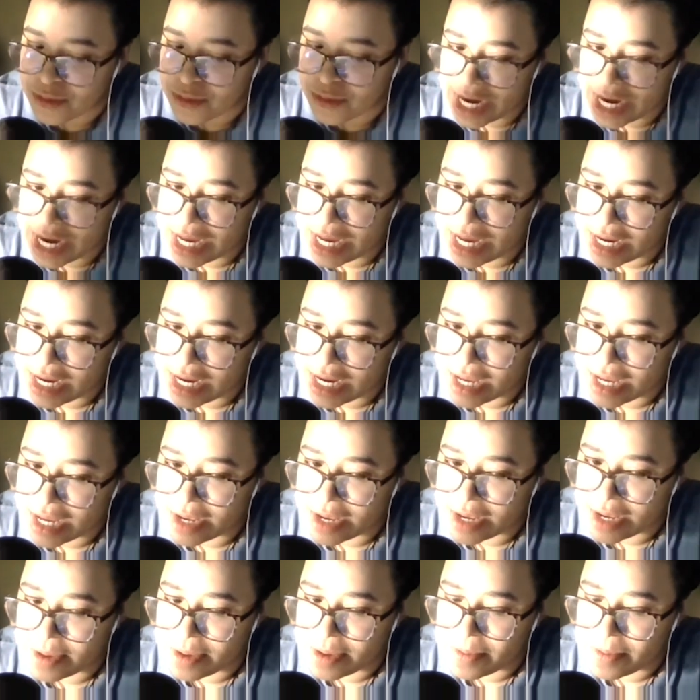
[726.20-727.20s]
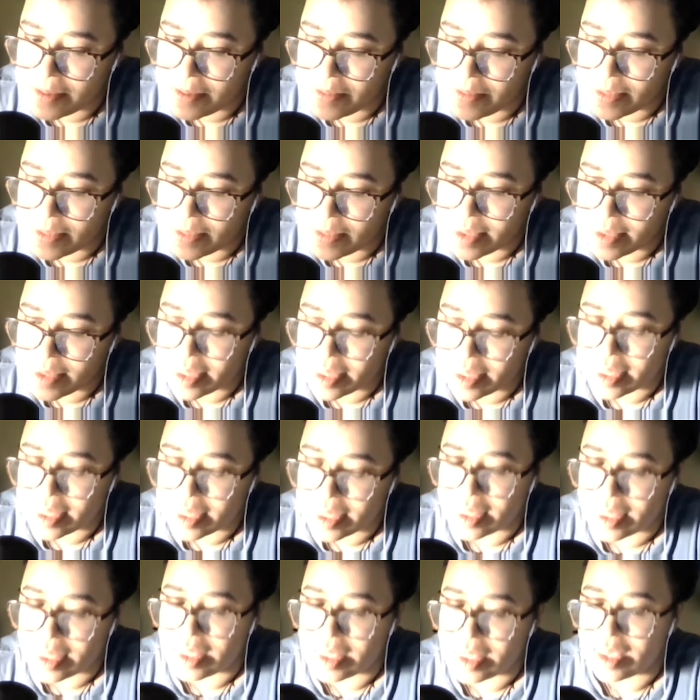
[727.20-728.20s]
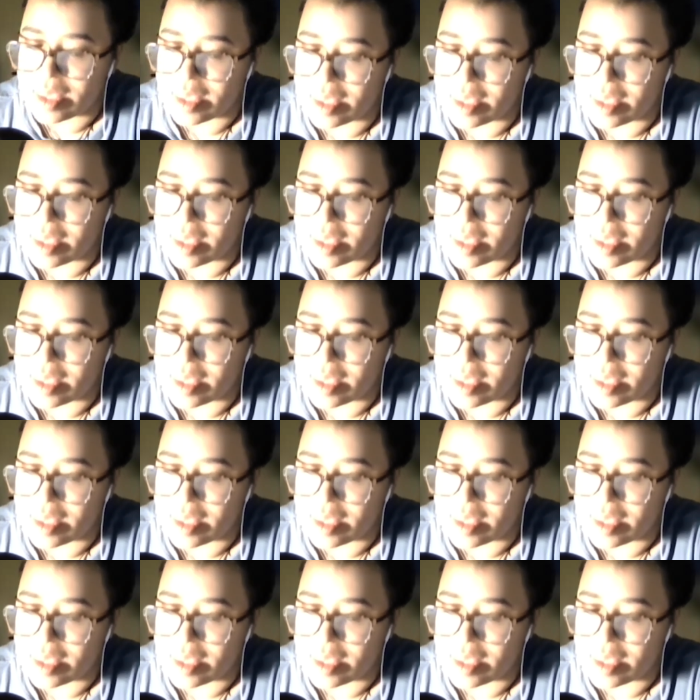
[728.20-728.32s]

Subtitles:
But everybody else is just like,